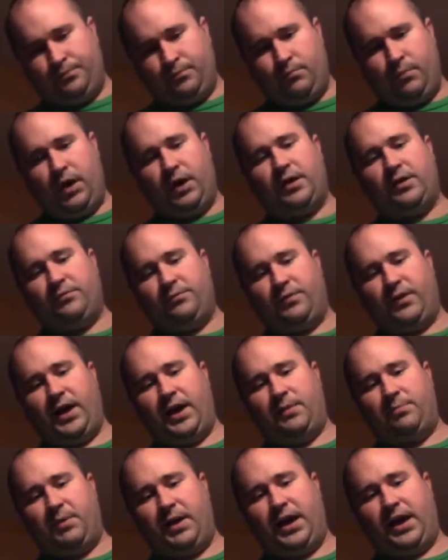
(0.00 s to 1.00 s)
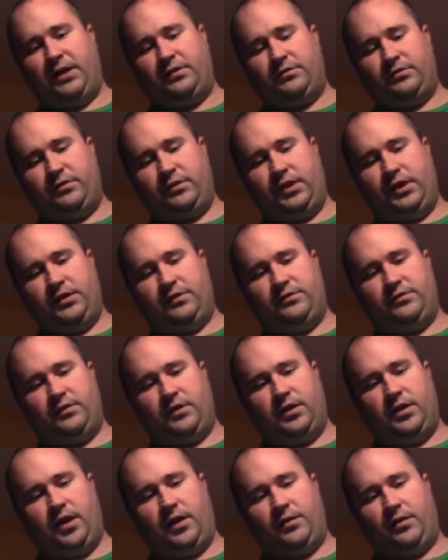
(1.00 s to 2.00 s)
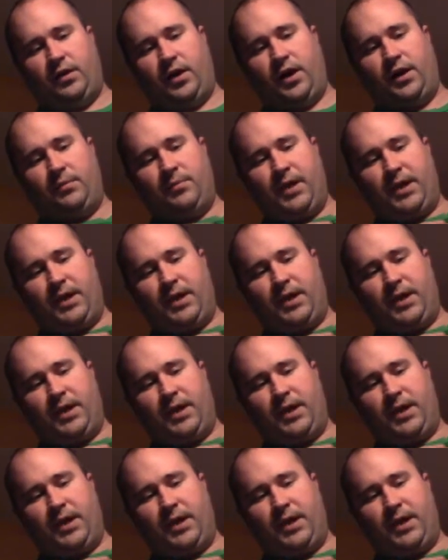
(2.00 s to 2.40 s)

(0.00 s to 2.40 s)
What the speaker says: American flag patch is another item.